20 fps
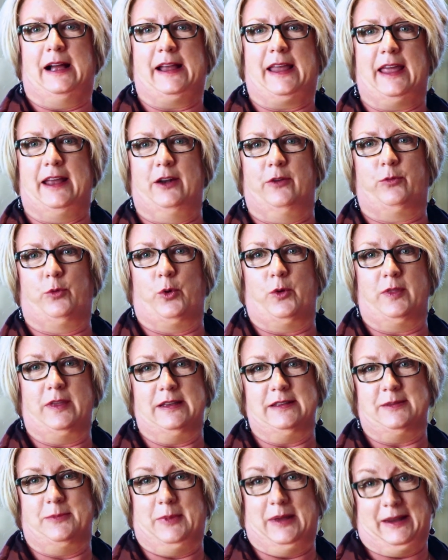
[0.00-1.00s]
I can't afford
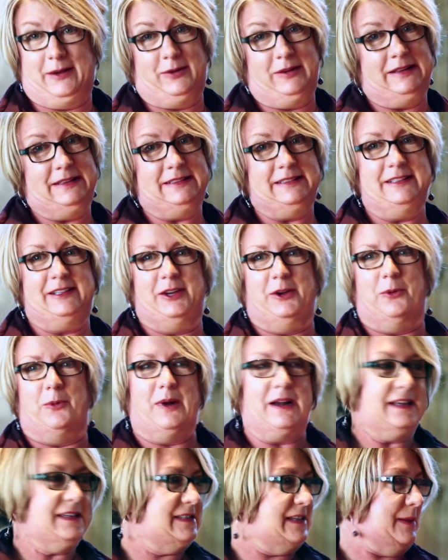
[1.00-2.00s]
this, I'm like, well, do you
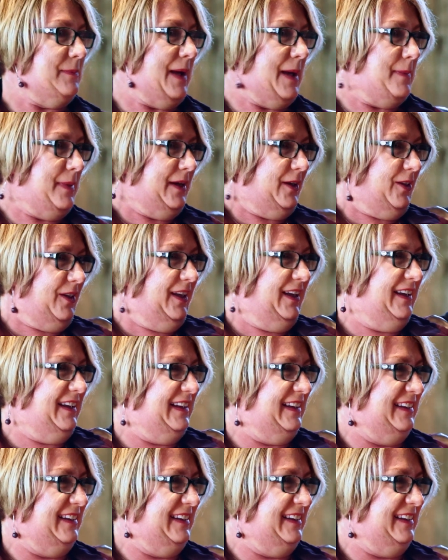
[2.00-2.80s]
want to see my bill?